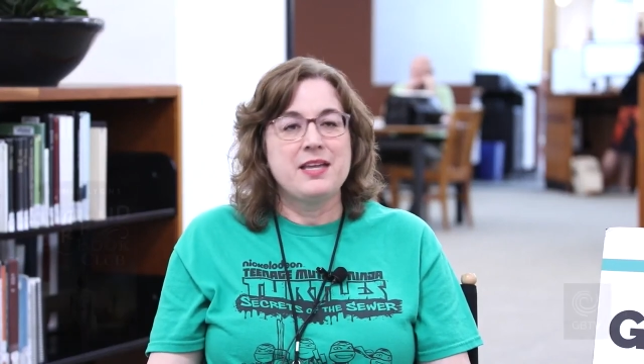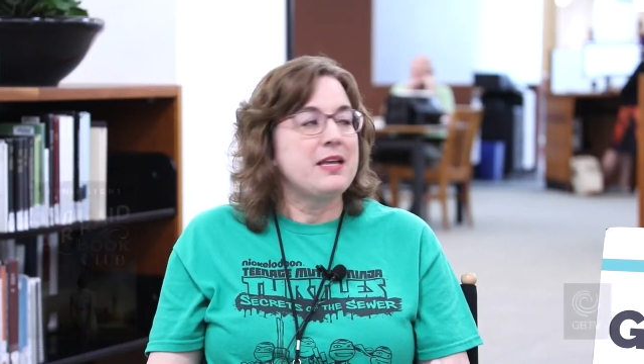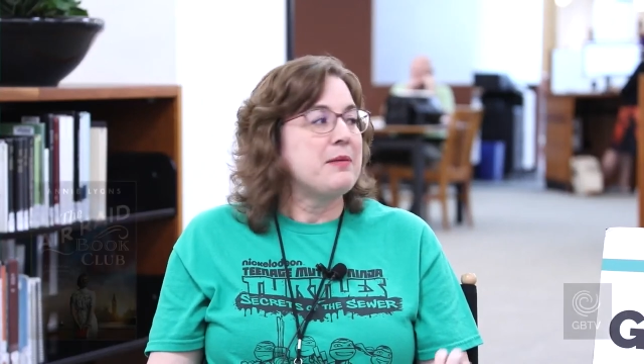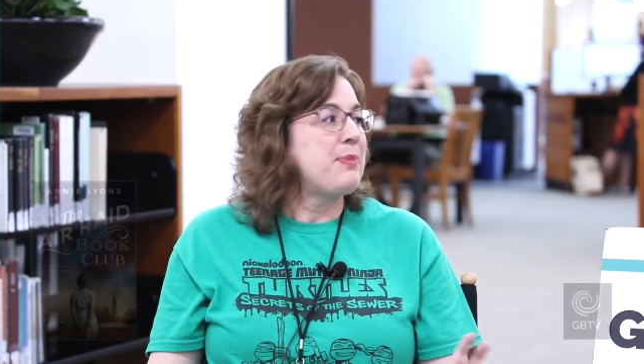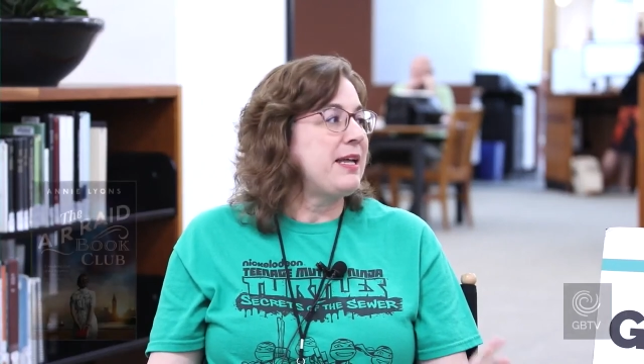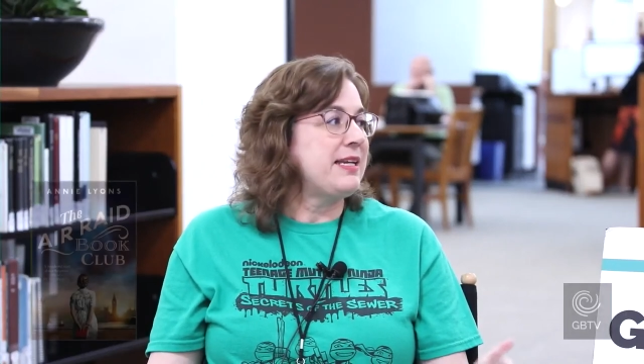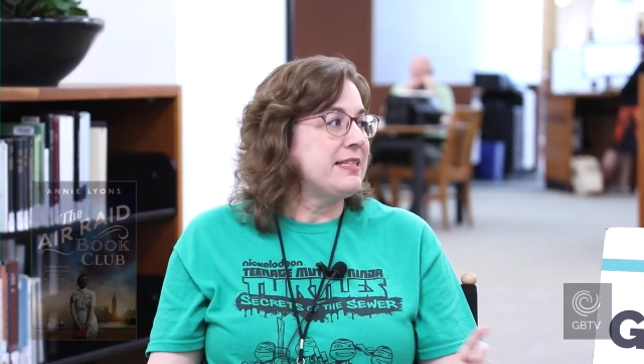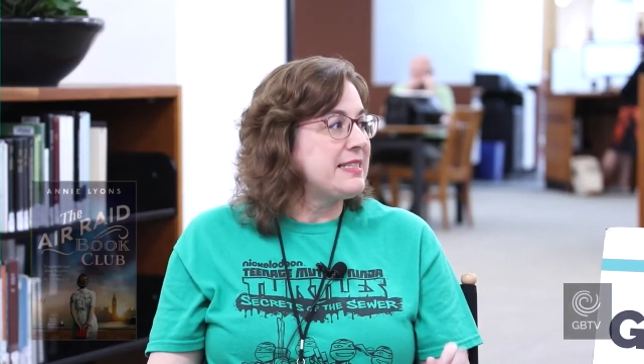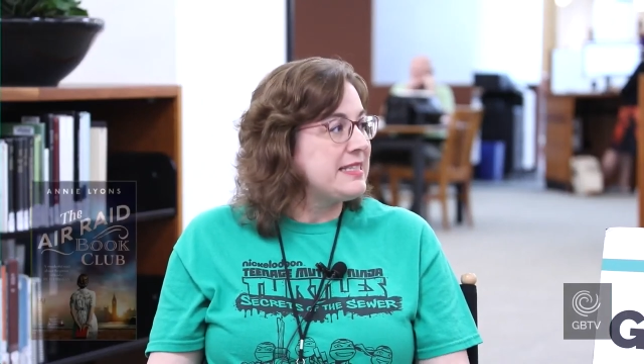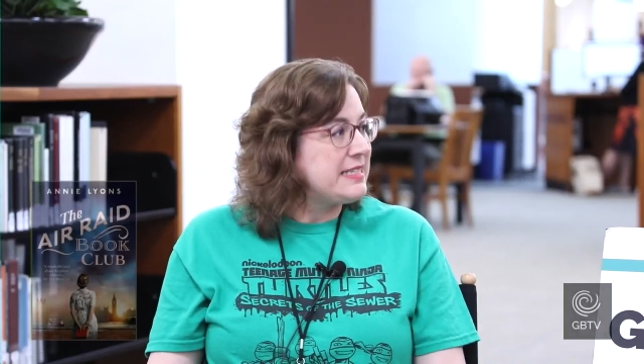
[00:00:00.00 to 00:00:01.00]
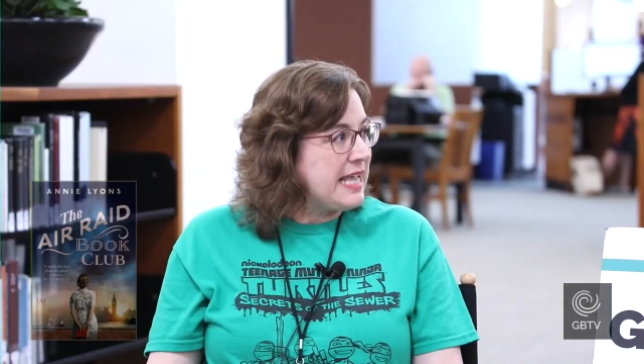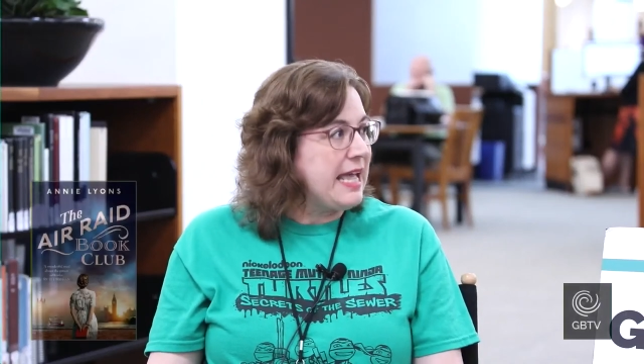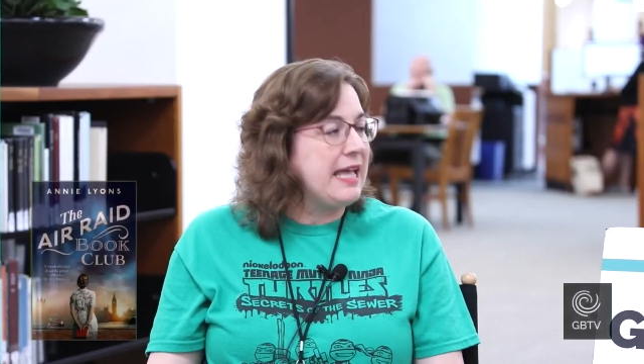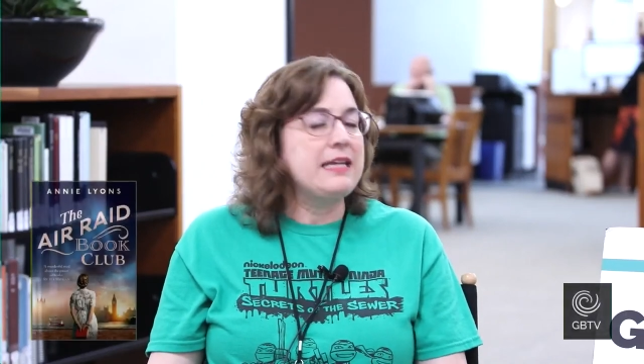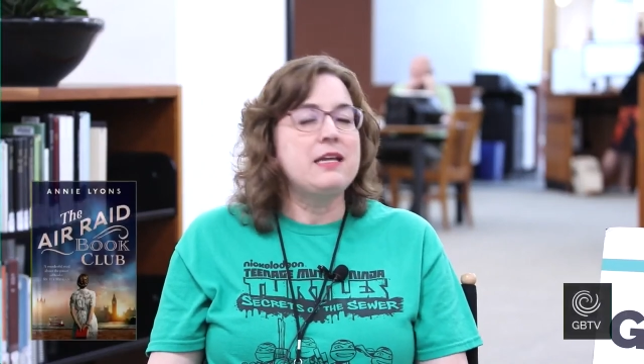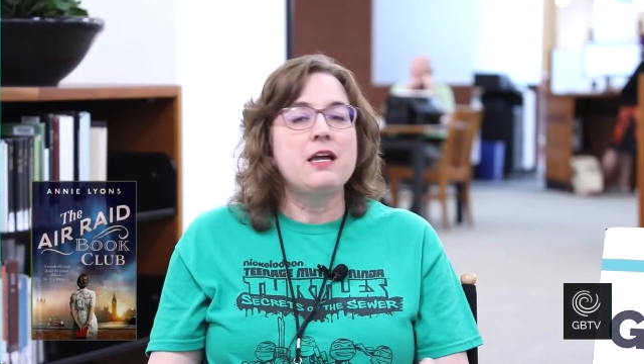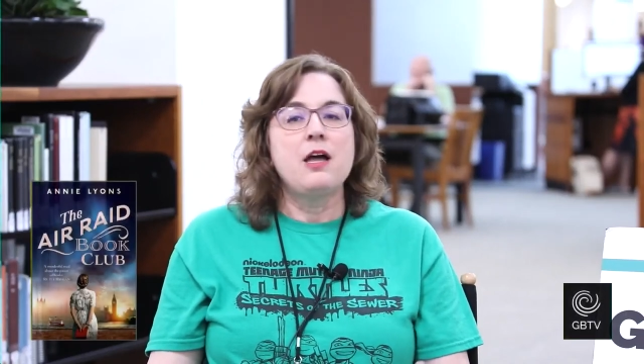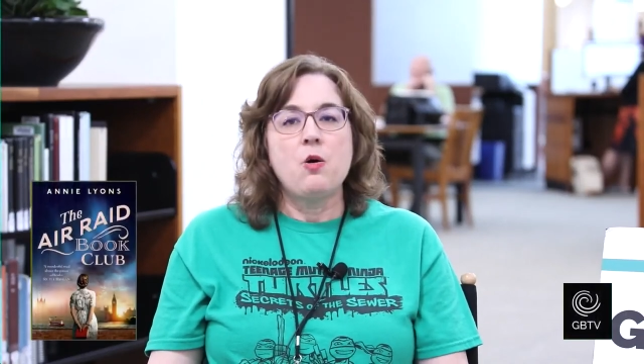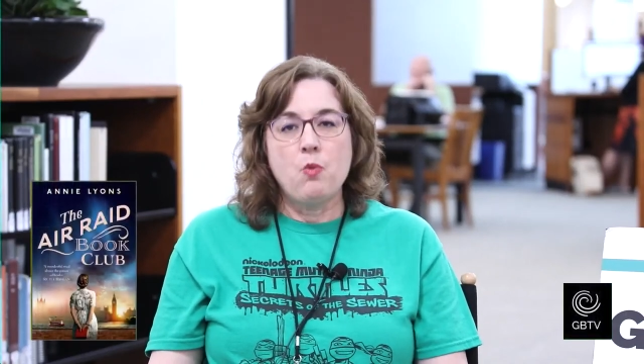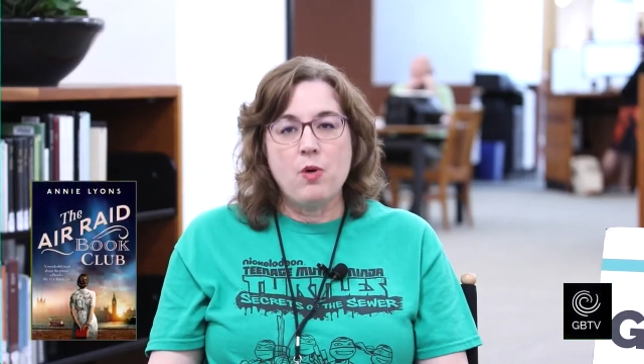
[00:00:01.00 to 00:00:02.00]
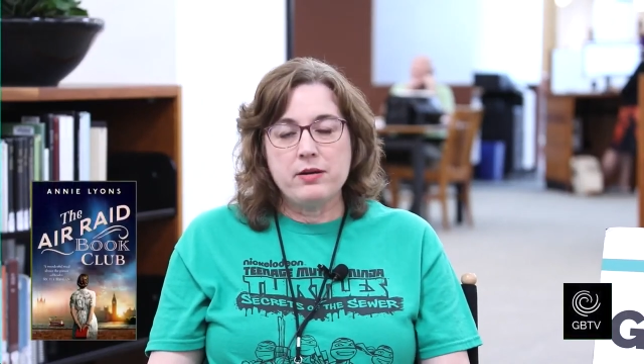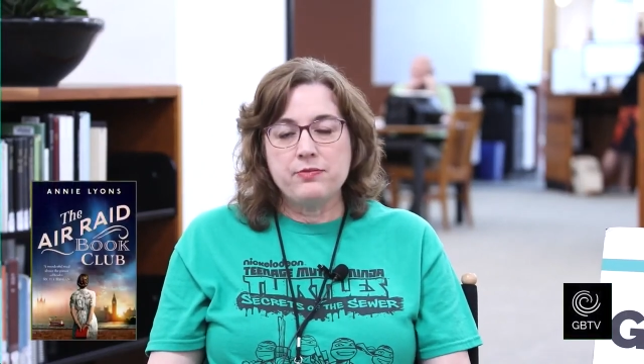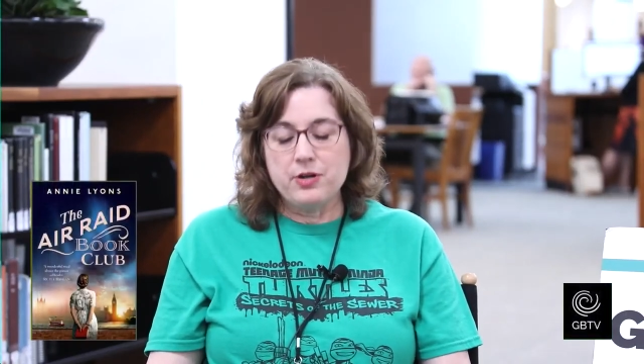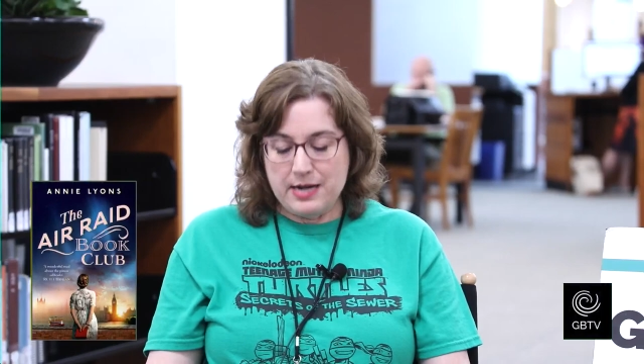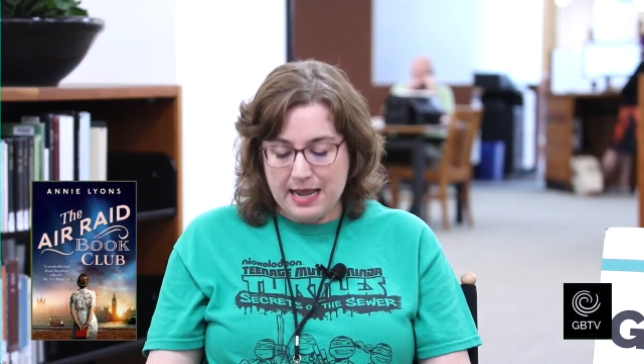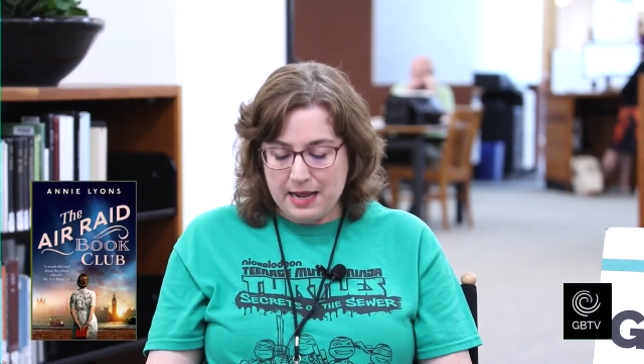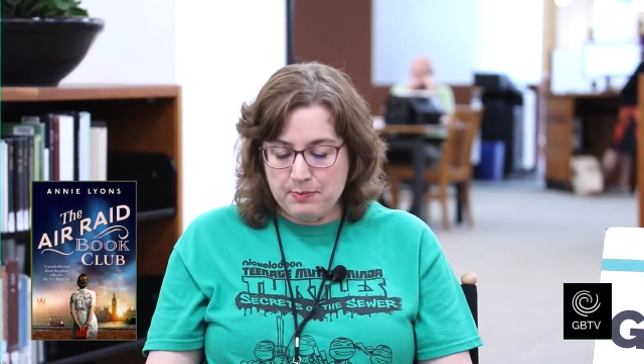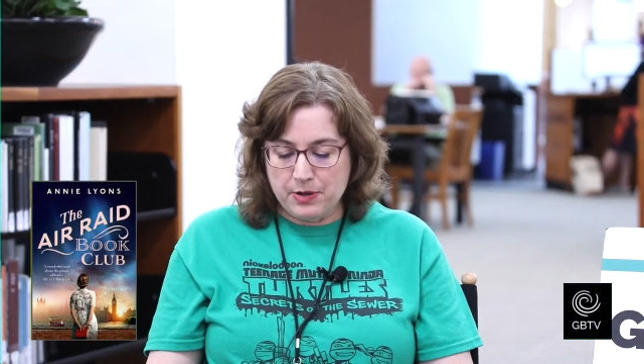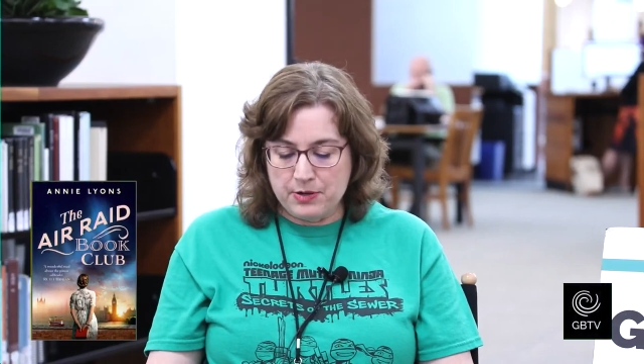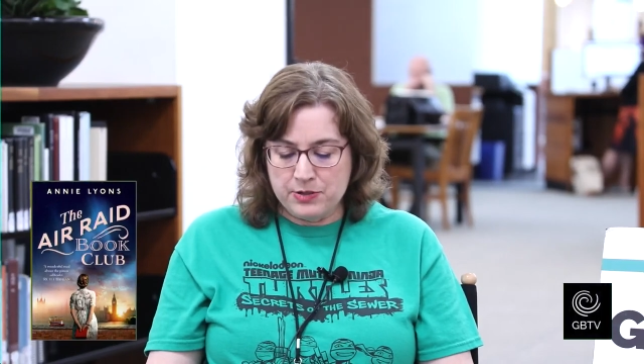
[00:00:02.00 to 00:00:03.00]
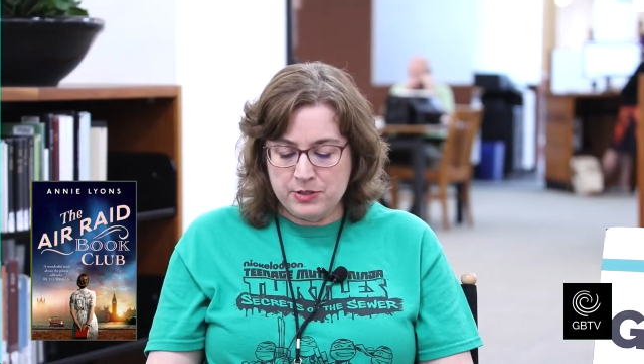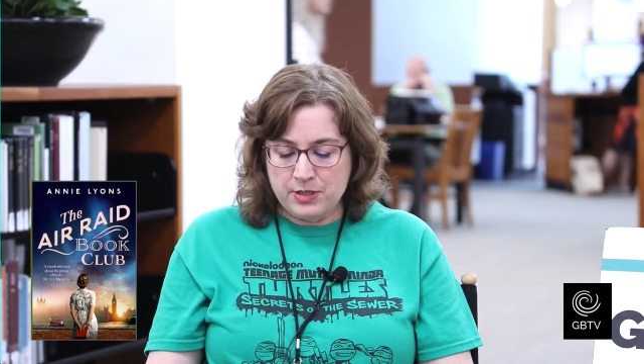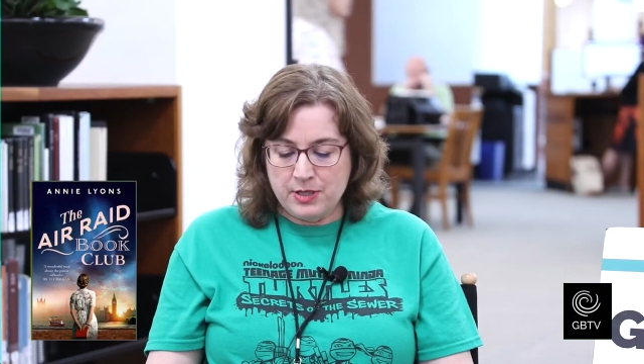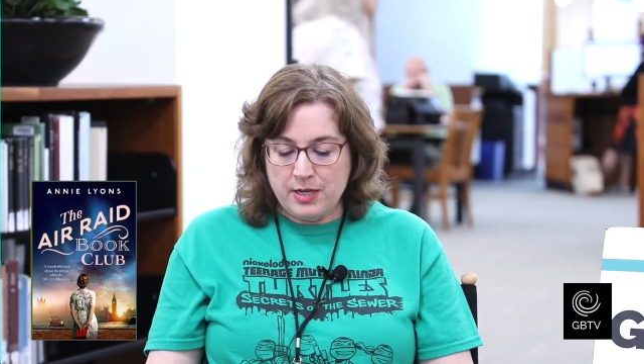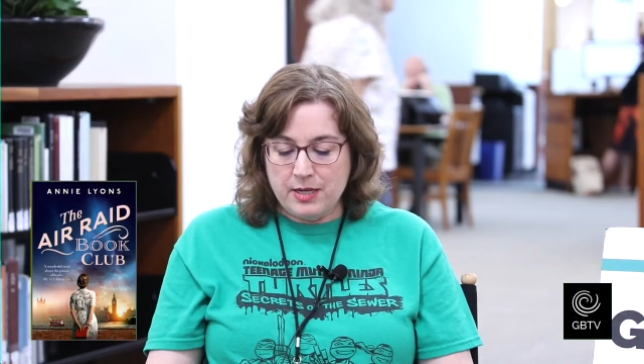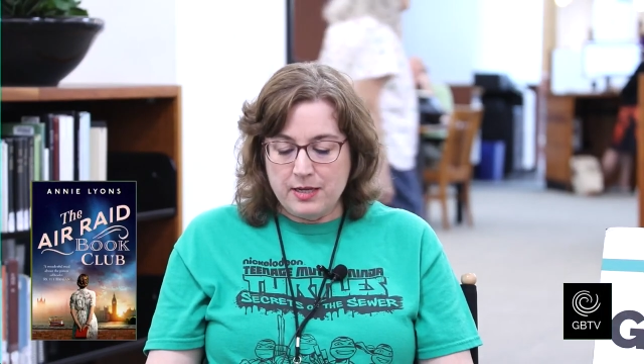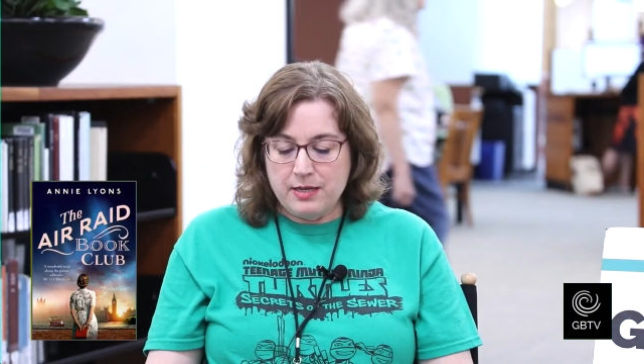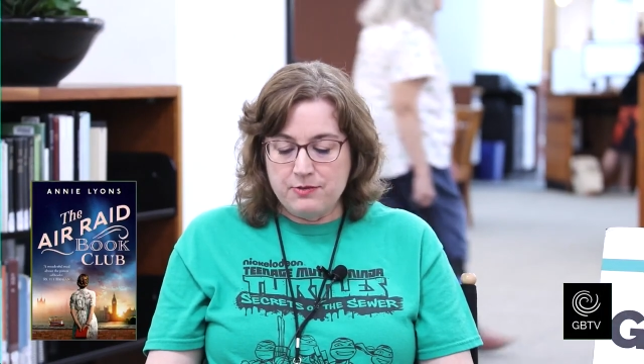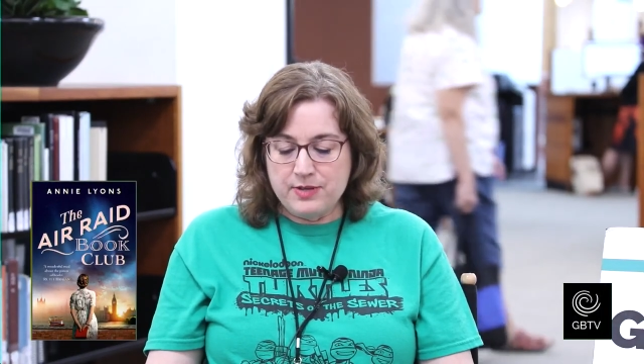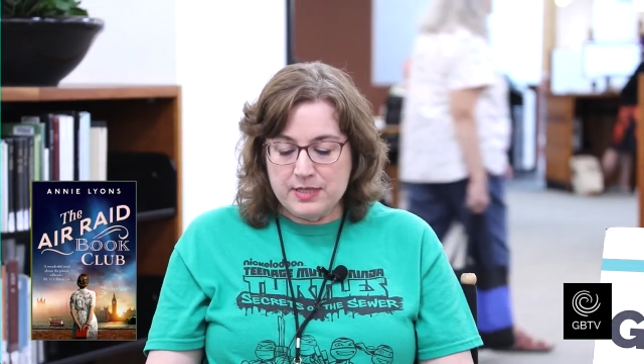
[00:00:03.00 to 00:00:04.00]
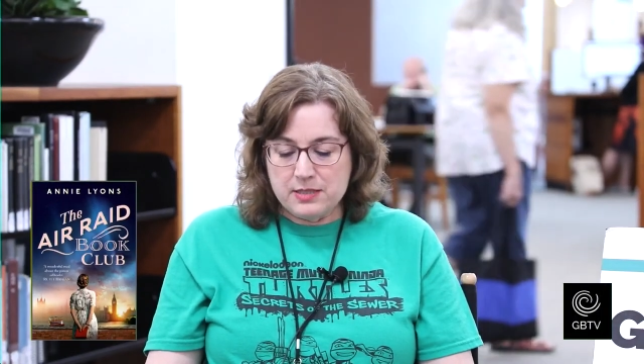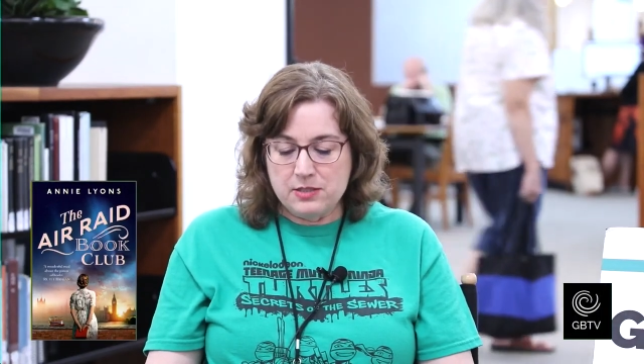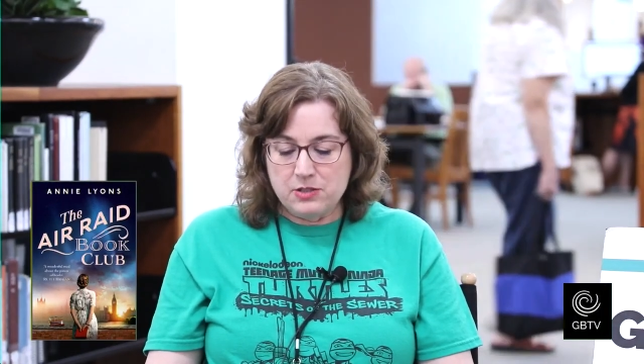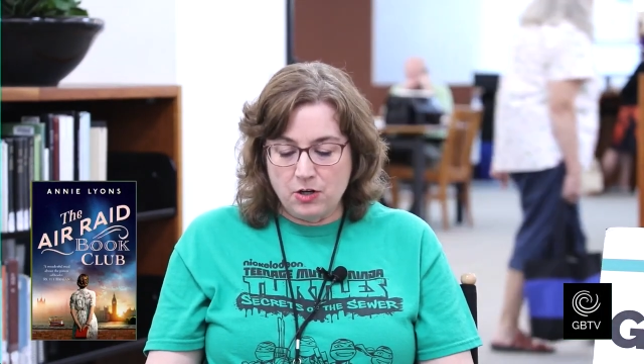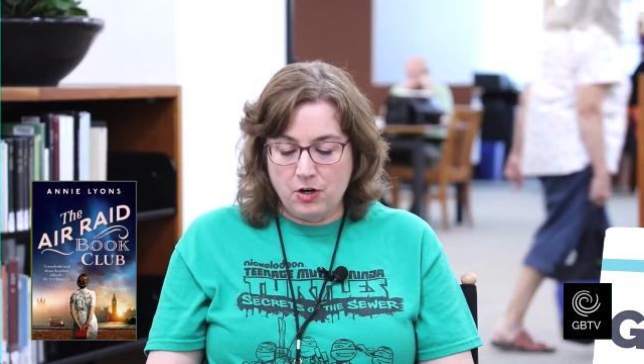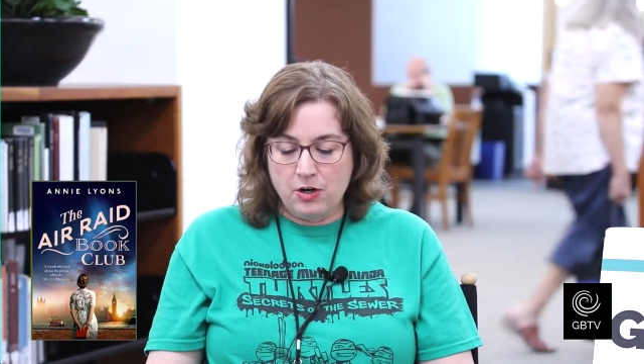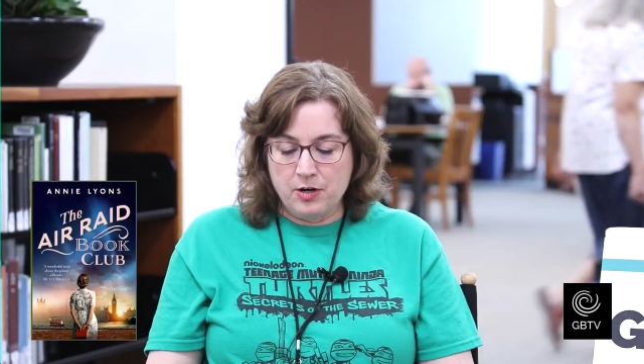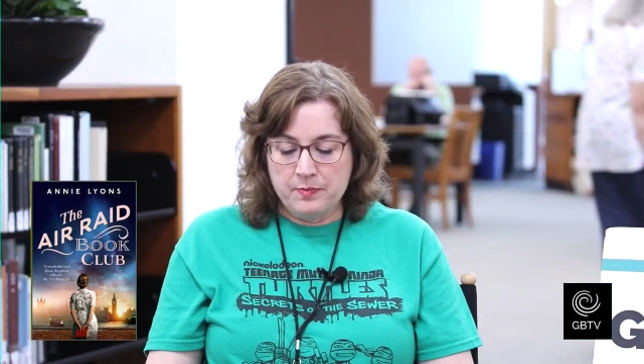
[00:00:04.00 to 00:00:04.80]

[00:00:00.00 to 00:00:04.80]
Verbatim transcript: But instead, one of her neighbors convinces her